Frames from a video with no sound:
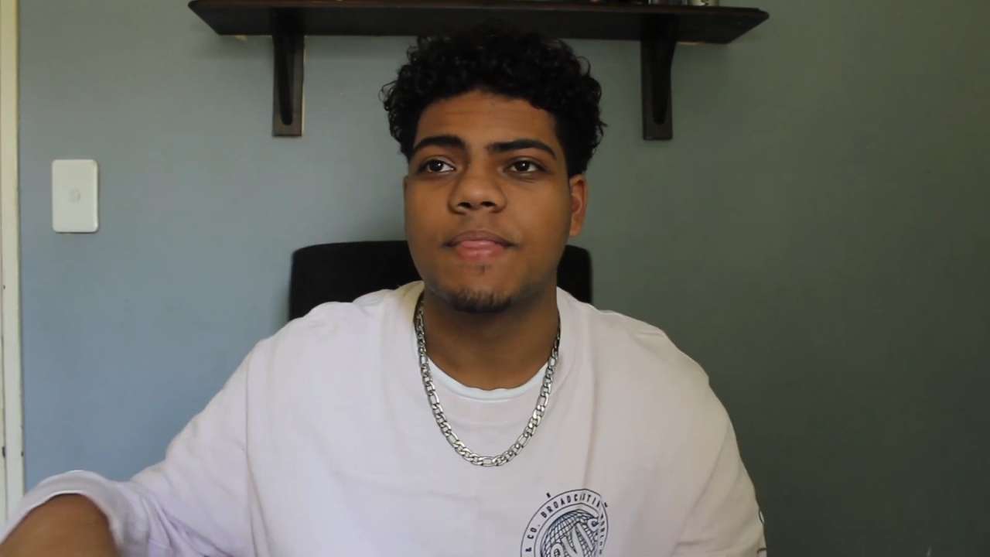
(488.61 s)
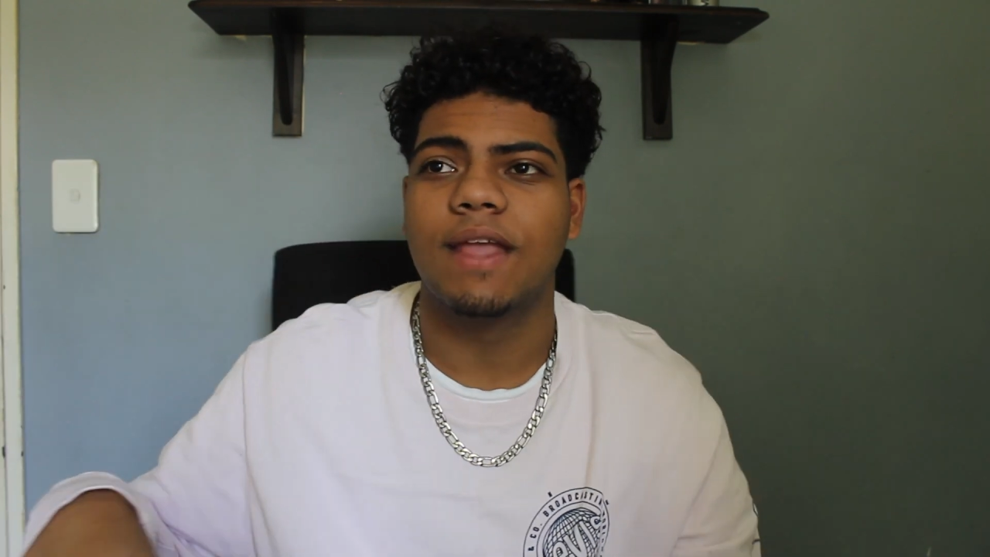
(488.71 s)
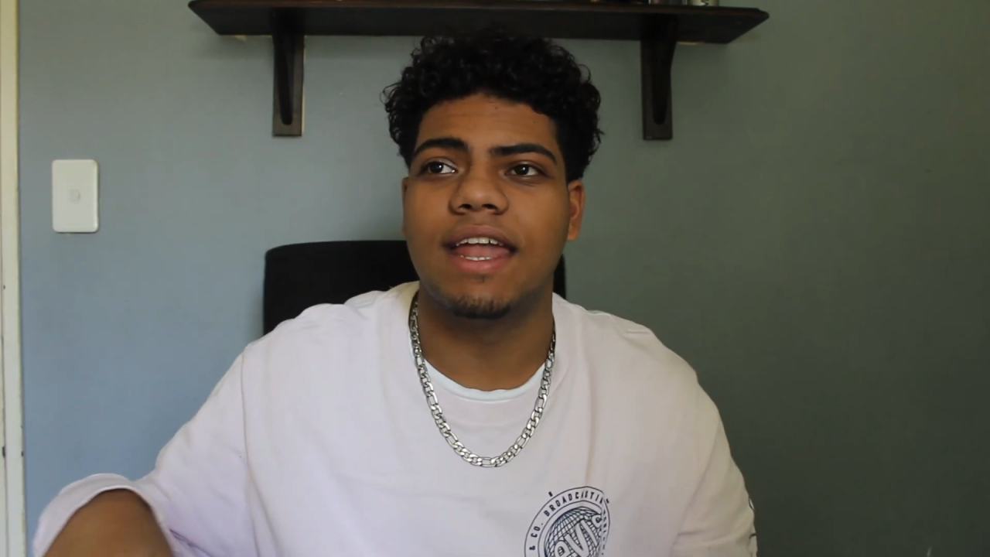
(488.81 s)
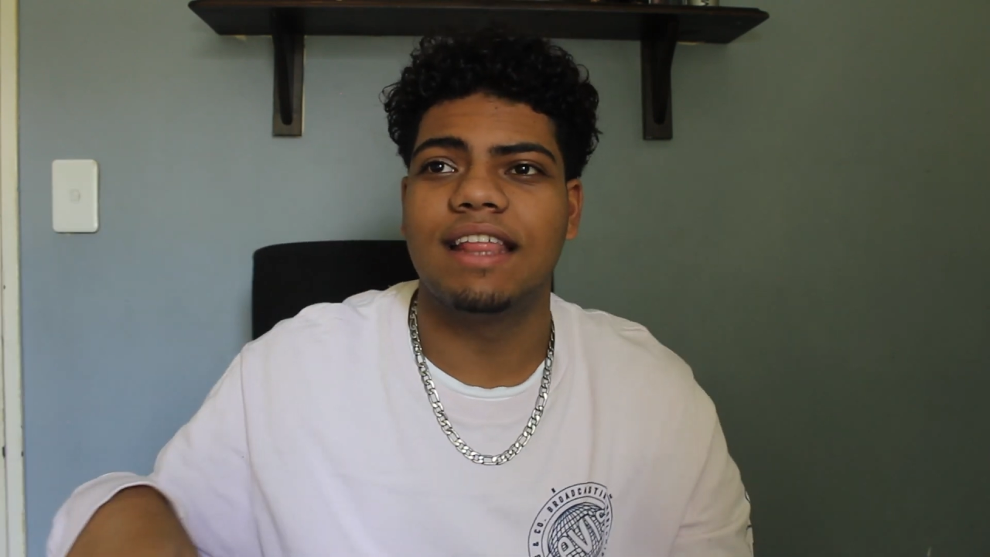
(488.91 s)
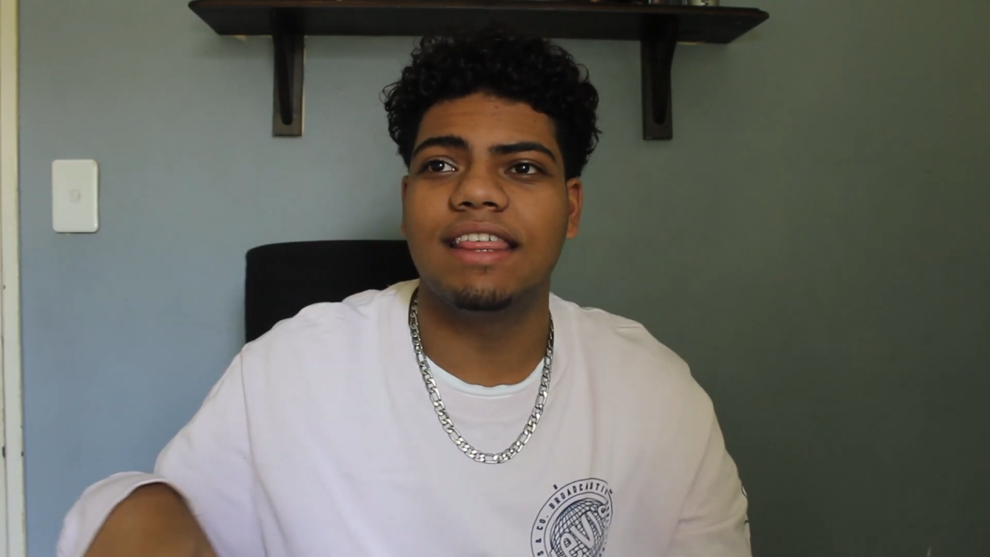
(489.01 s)

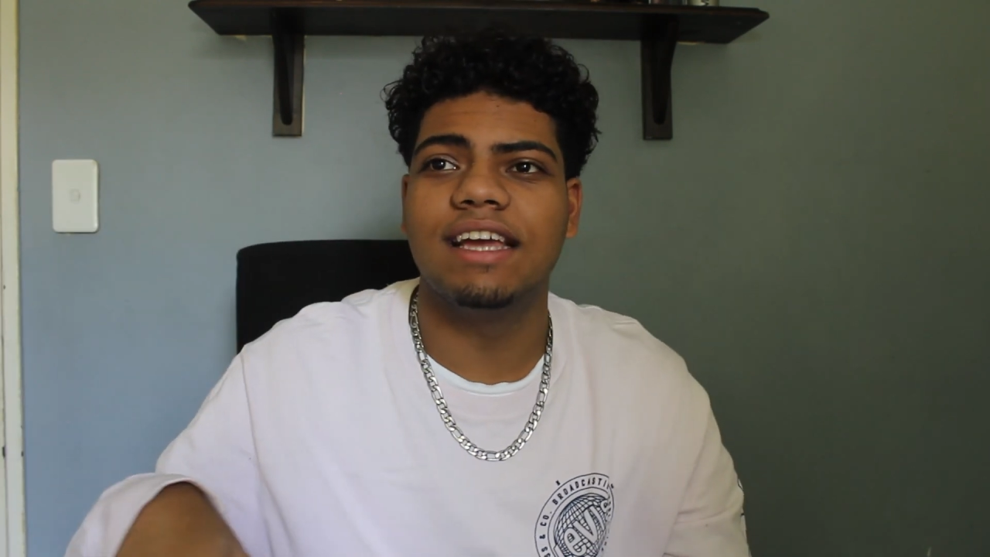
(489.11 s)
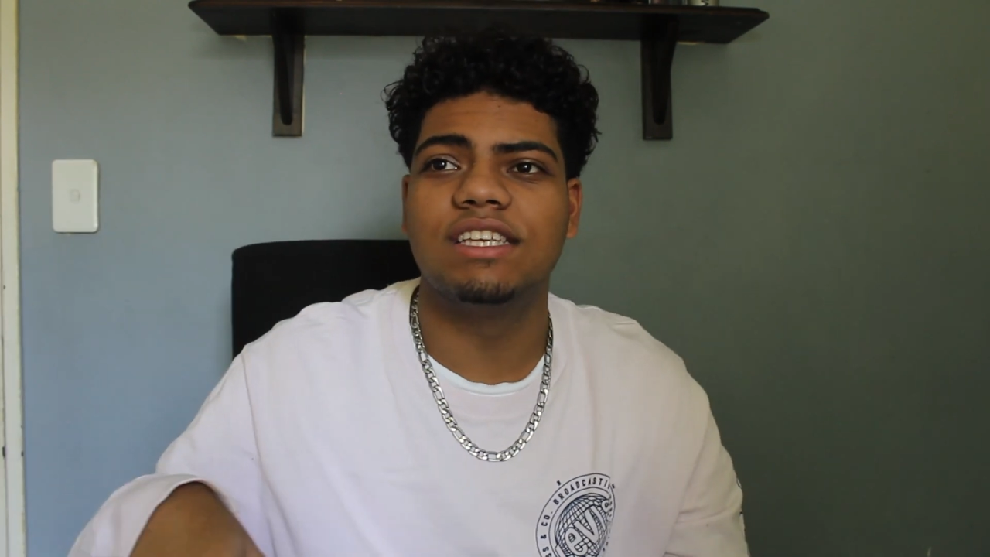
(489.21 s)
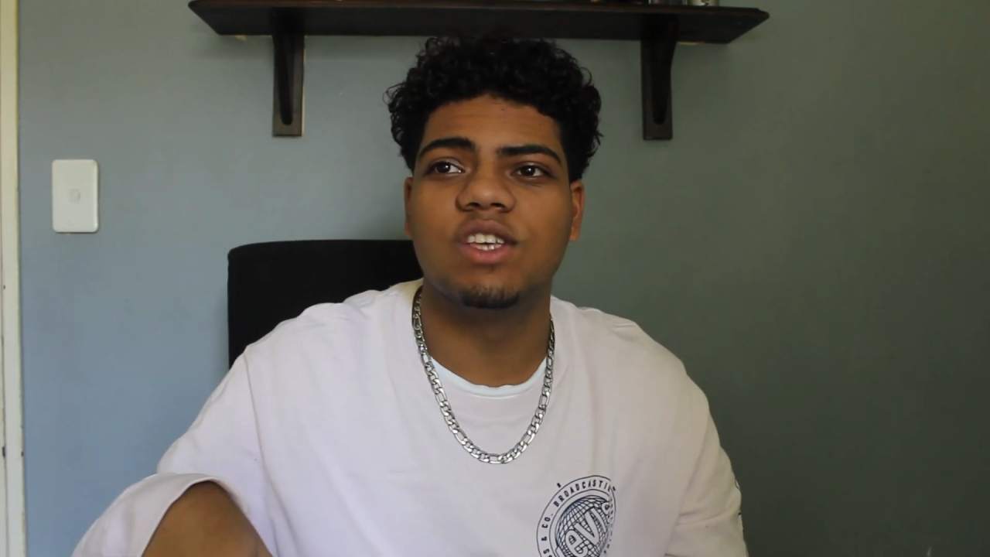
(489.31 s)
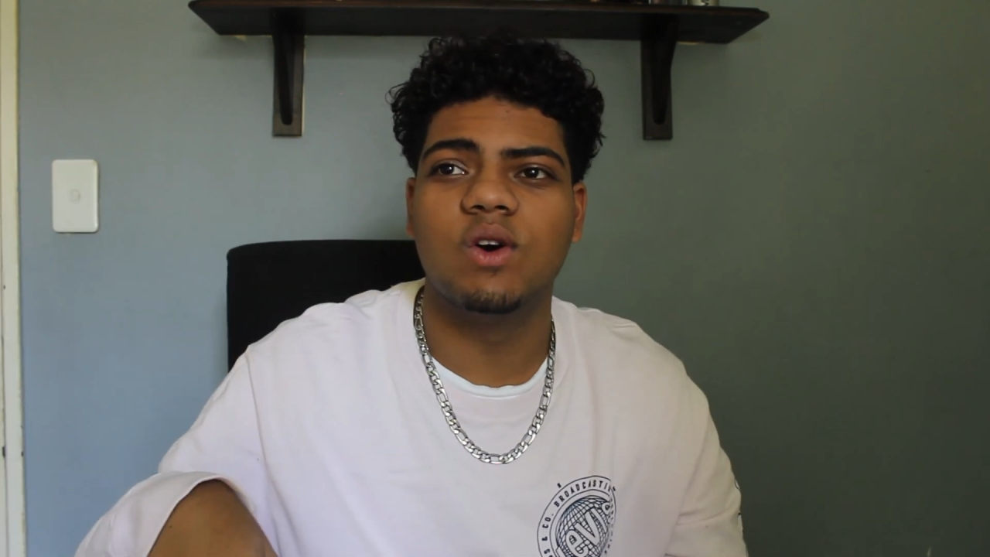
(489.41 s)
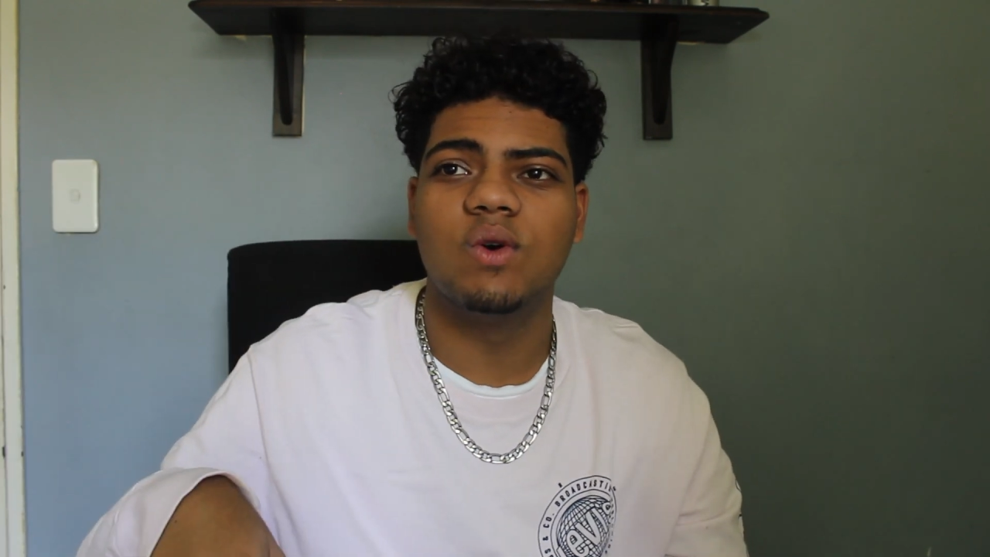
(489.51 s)
And I think
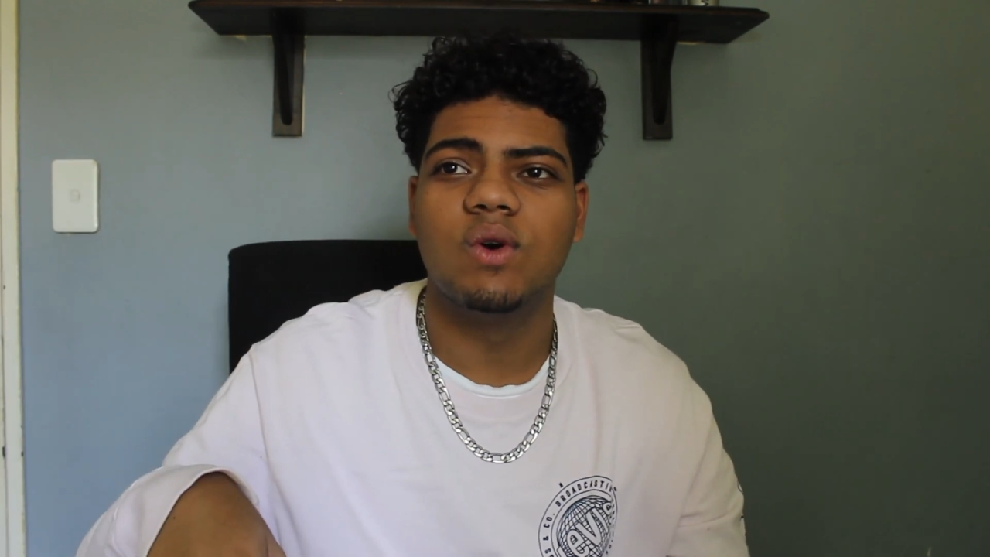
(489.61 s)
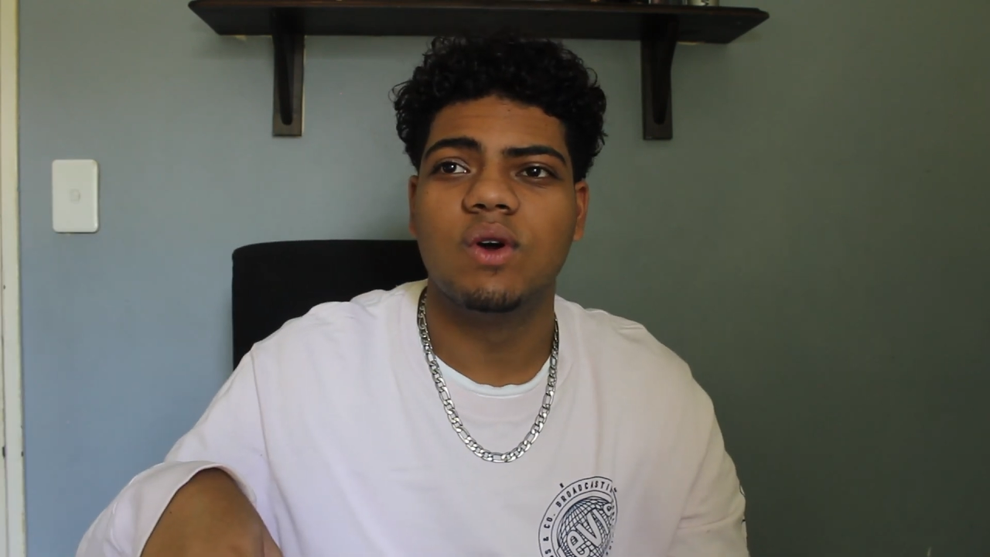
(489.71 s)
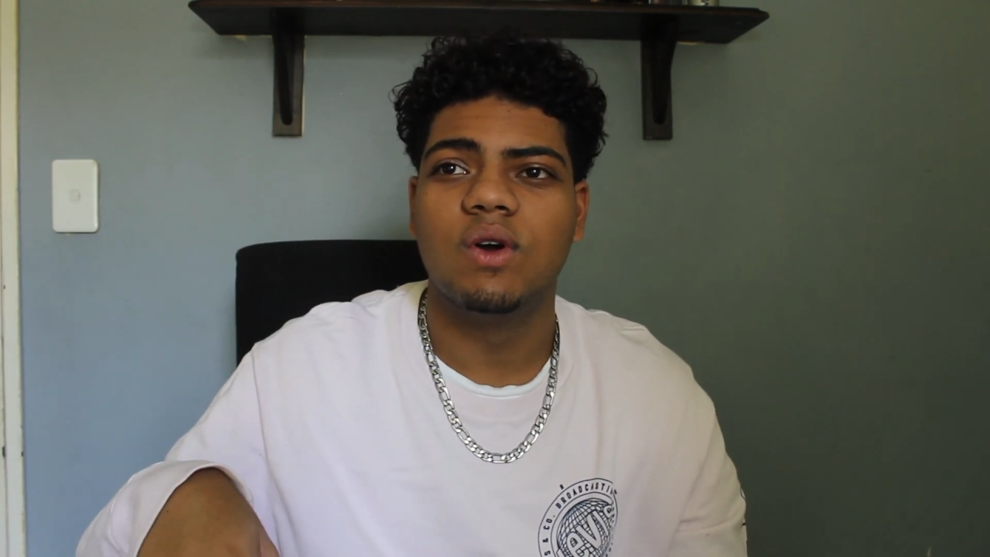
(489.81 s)
so